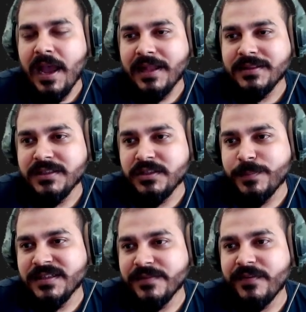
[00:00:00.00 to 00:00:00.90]
and this
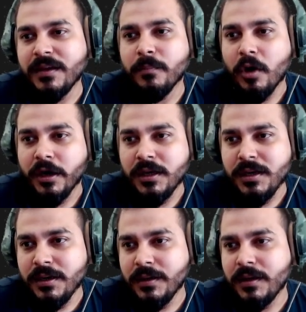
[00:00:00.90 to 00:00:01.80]
specific
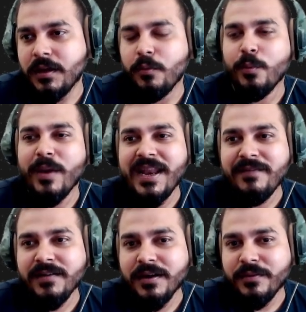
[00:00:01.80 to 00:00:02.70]
model,
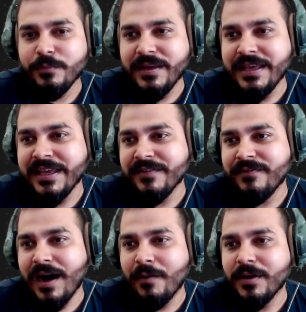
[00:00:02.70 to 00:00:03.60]
whenever we
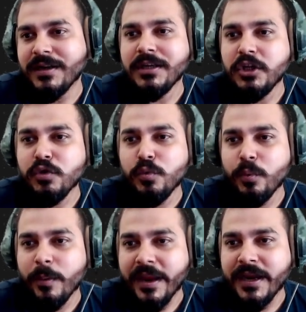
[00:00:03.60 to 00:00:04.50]
give our new
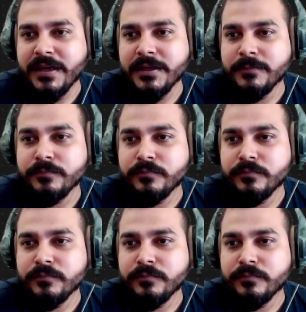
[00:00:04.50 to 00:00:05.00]
weight,